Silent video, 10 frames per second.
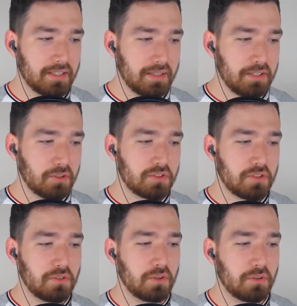little
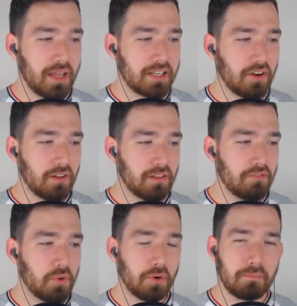dude who makes all
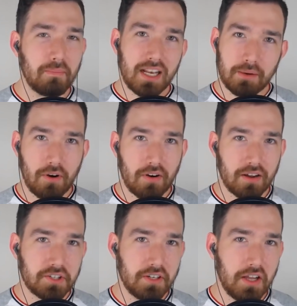of your mana
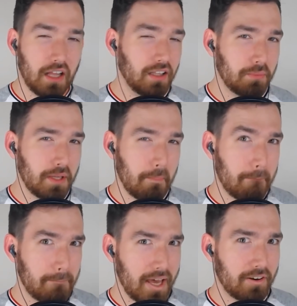production a little
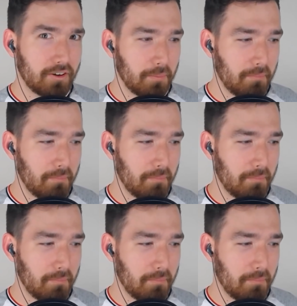bit better